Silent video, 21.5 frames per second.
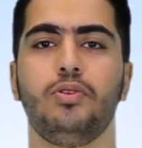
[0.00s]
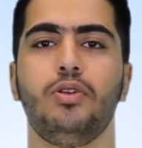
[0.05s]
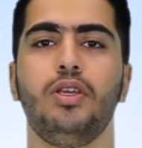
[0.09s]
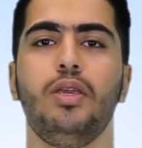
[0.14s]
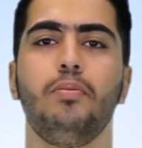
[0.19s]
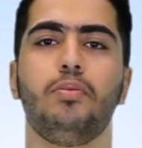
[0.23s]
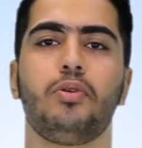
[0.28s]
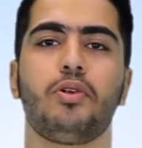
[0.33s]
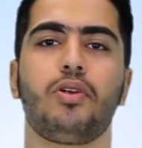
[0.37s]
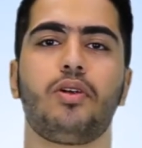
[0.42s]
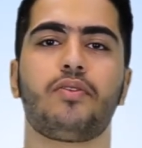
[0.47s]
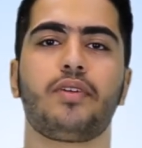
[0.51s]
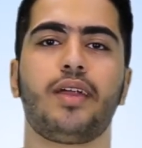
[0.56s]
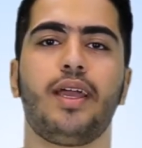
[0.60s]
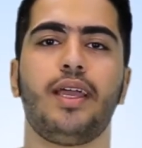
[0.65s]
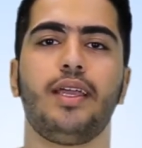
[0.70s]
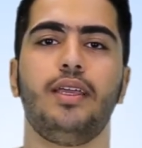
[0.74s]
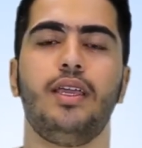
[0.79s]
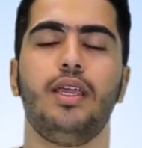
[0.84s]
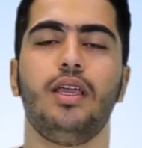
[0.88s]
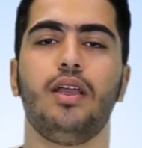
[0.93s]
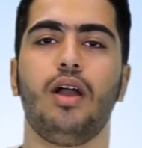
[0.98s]
improve
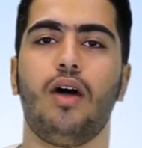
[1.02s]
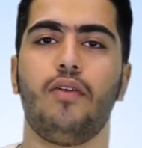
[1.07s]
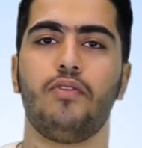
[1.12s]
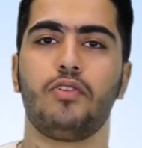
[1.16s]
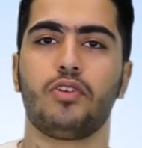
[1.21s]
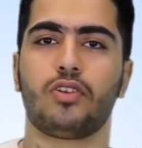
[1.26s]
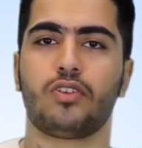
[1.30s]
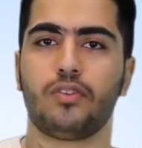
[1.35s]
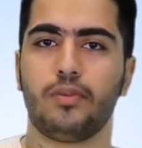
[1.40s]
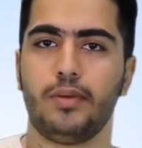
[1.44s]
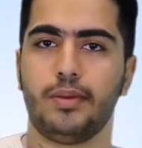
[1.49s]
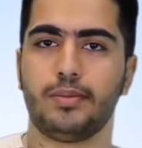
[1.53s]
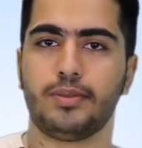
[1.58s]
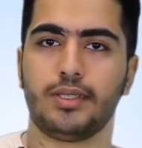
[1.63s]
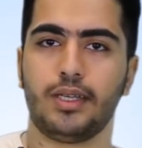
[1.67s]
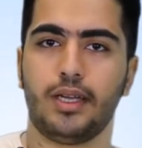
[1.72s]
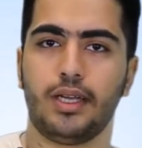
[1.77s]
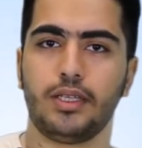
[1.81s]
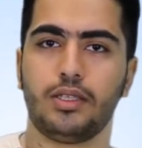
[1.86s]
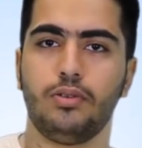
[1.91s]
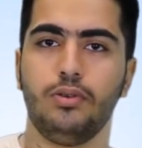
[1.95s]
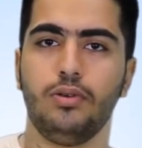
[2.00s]
ranking of your
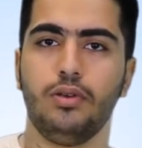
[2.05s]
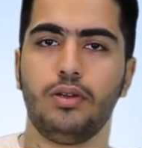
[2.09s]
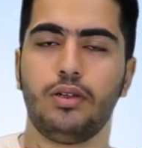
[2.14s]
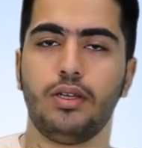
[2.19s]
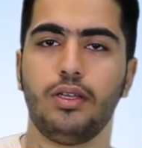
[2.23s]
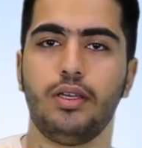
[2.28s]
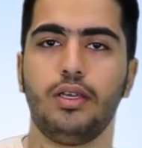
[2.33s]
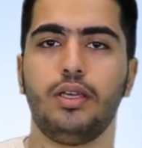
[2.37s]
website quickly